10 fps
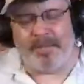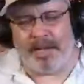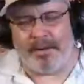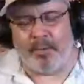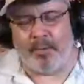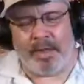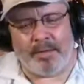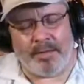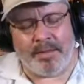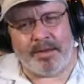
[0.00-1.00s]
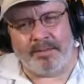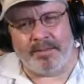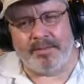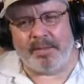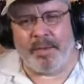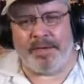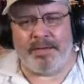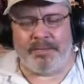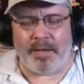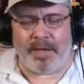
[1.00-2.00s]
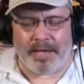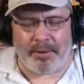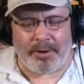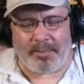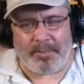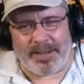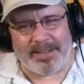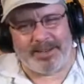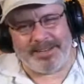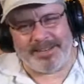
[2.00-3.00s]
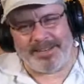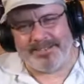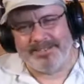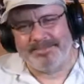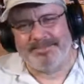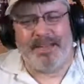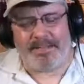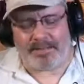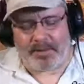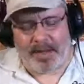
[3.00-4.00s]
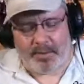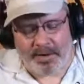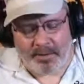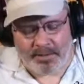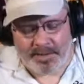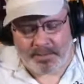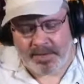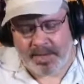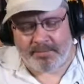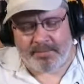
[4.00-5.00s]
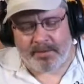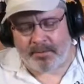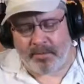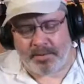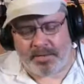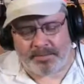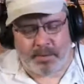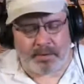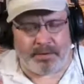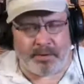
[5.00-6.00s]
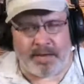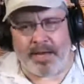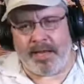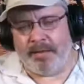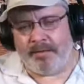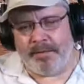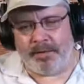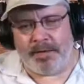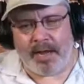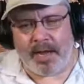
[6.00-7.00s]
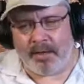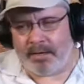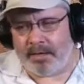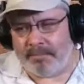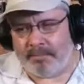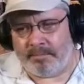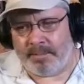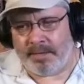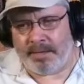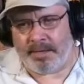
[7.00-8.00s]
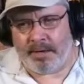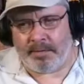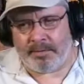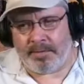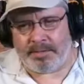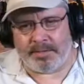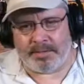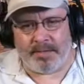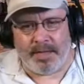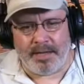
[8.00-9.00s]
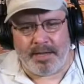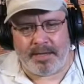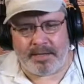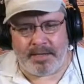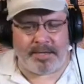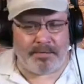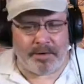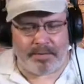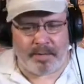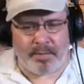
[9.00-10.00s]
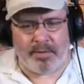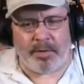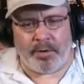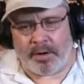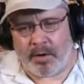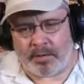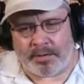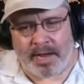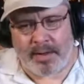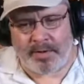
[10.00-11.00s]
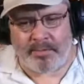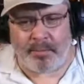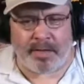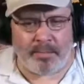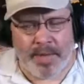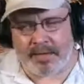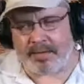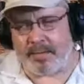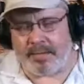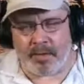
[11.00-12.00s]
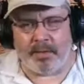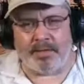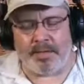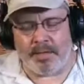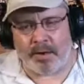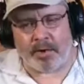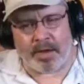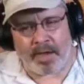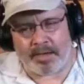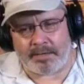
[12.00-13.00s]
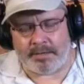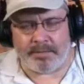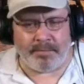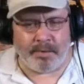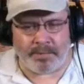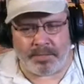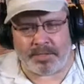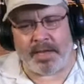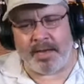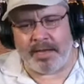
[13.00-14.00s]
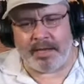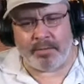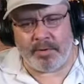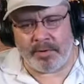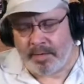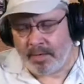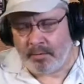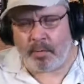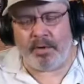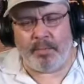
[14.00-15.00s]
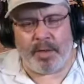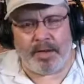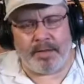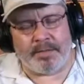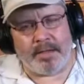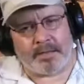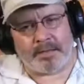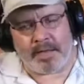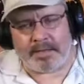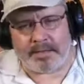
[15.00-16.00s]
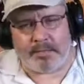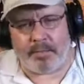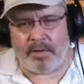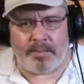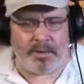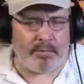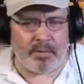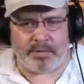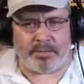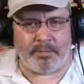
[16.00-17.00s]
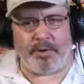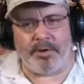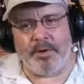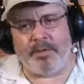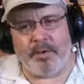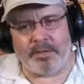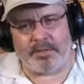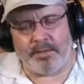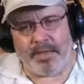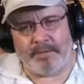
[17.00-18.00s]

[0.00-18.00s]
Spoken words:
I don't blame you there, especially if you can get on them pretty good, Hey, so Lonnie, what other tips do you have for all these folks that are getting into fishing now? It's easy for us that have been doing it a long time, but if we can pass something on to the younger guys and the folks just getting into it, what would it be, do you think? Stay simple? I mean, what are your thoughts on that?